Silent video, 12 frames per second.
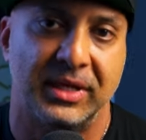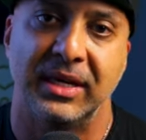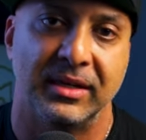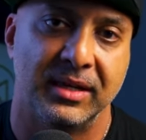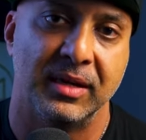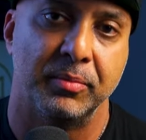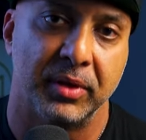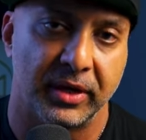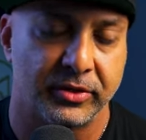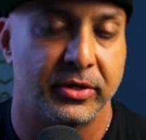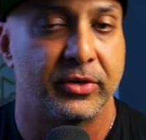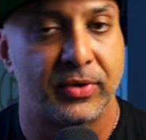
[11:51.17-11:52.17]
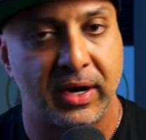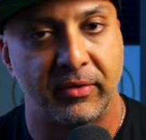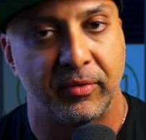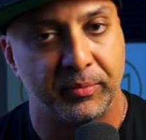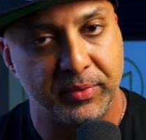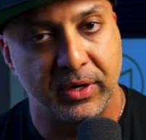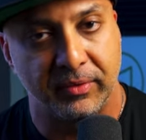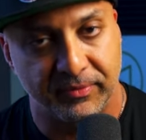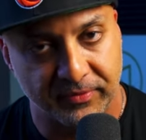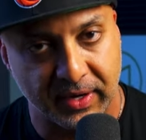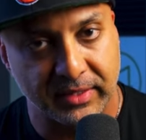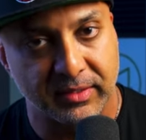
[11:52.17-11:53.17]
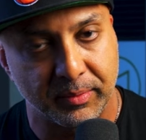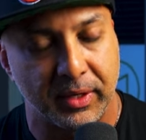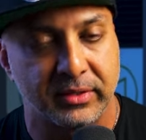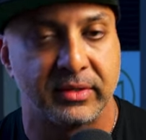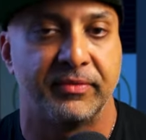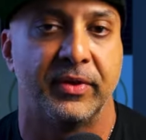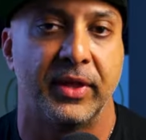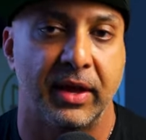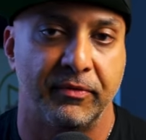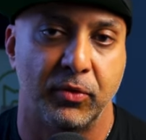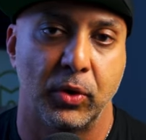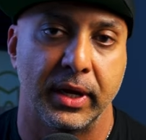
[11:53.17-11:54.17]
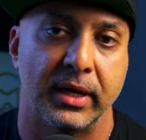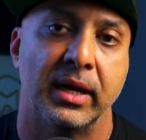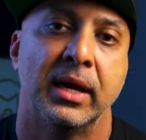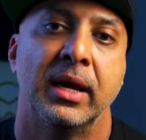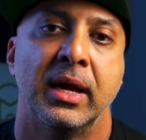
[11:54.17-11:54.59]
key team players. You try to, you know, find someone else to fill that void.